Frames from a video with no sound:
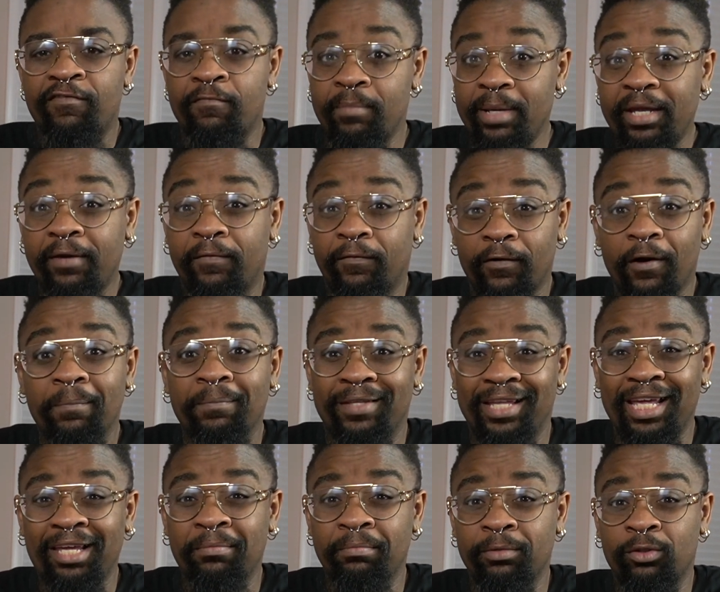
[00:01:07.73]
made from
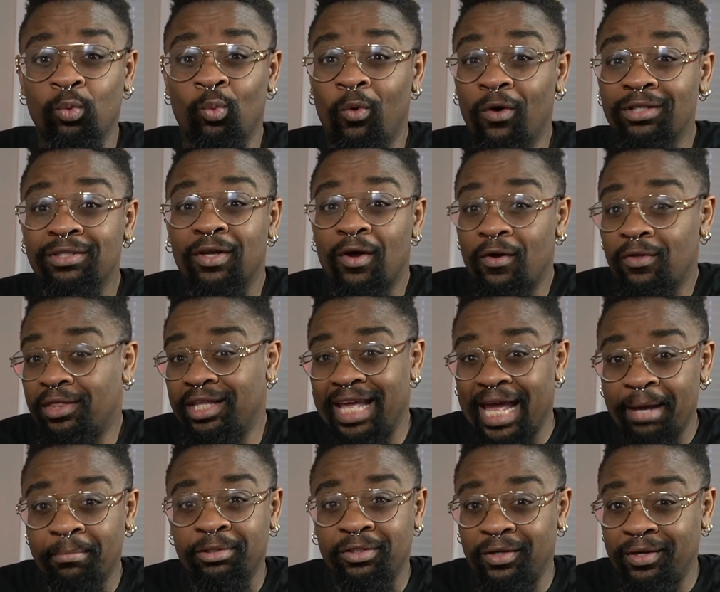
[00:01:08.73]
games was on the
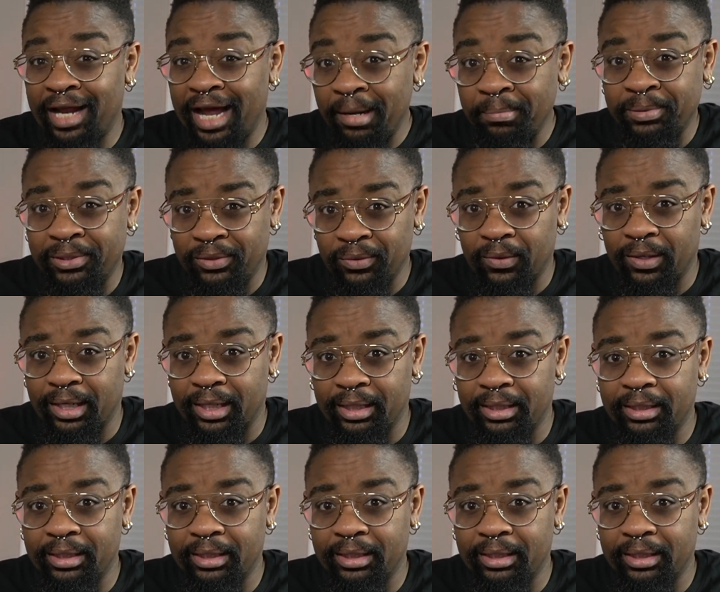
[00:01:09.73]
Amazon App Store.